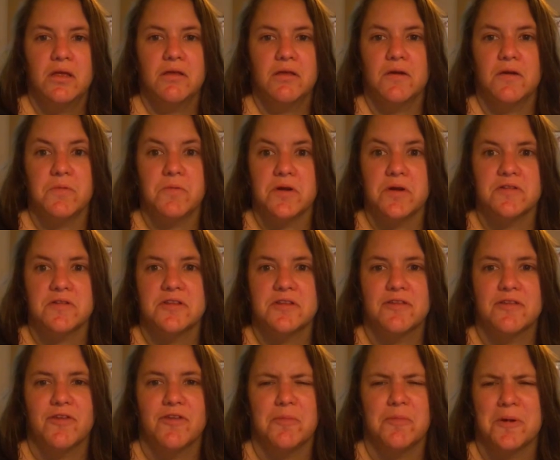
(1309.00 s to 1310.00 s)
a weird sense
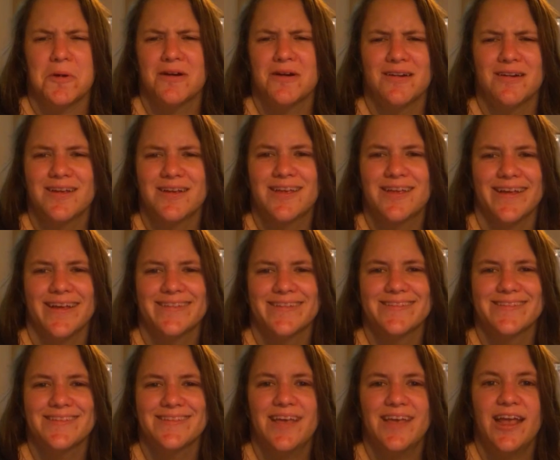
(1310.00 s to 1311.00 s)
of humor.
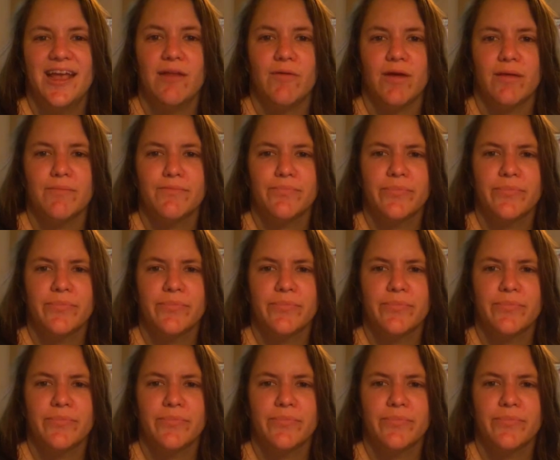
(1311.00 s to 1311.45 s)
Anyway,